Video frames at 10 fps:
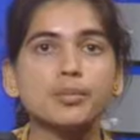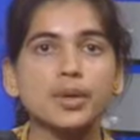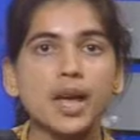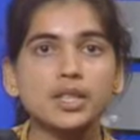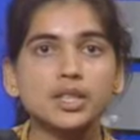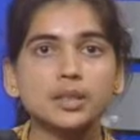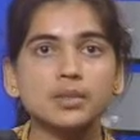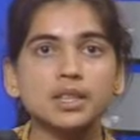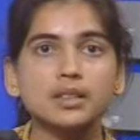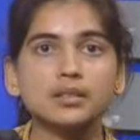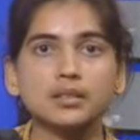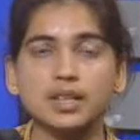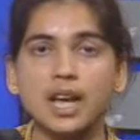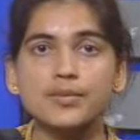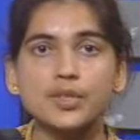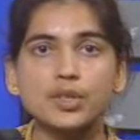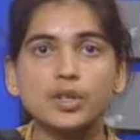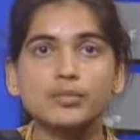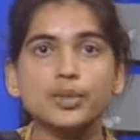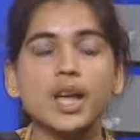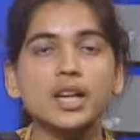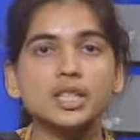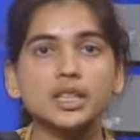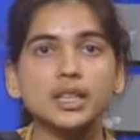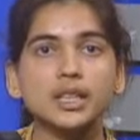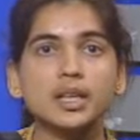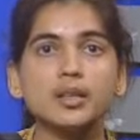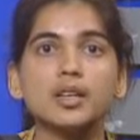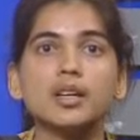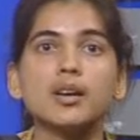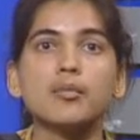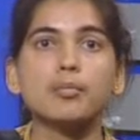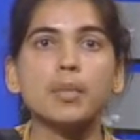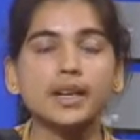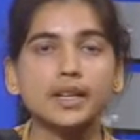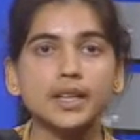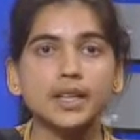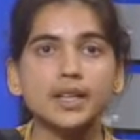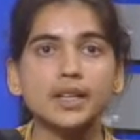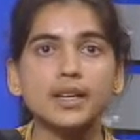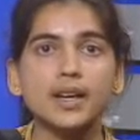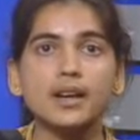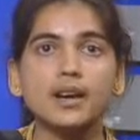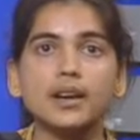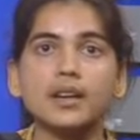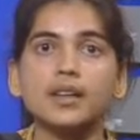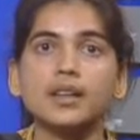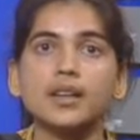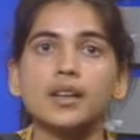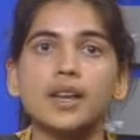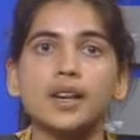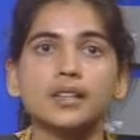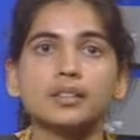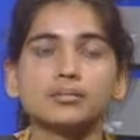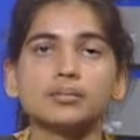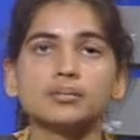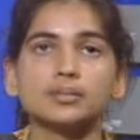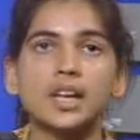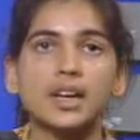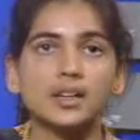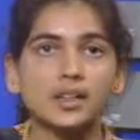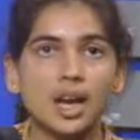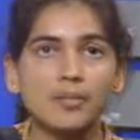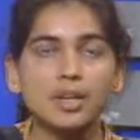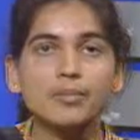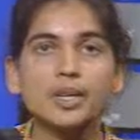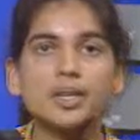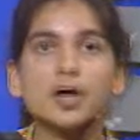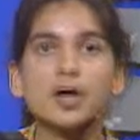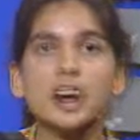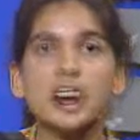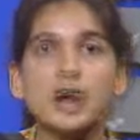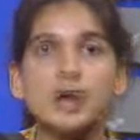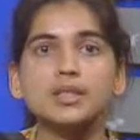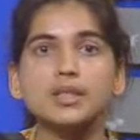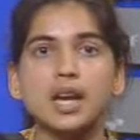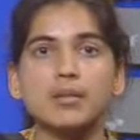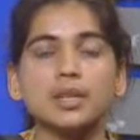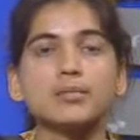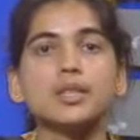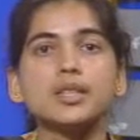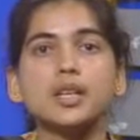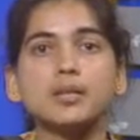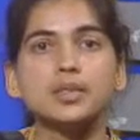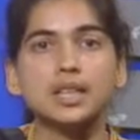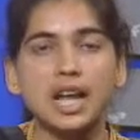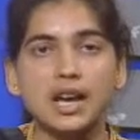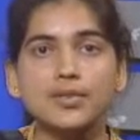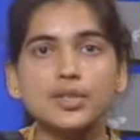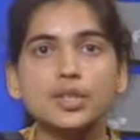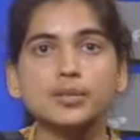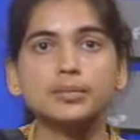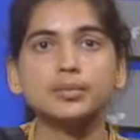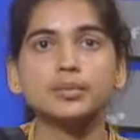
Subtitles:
production of the livestock, production area, market area, and availability of the laborers, availability of the livestock,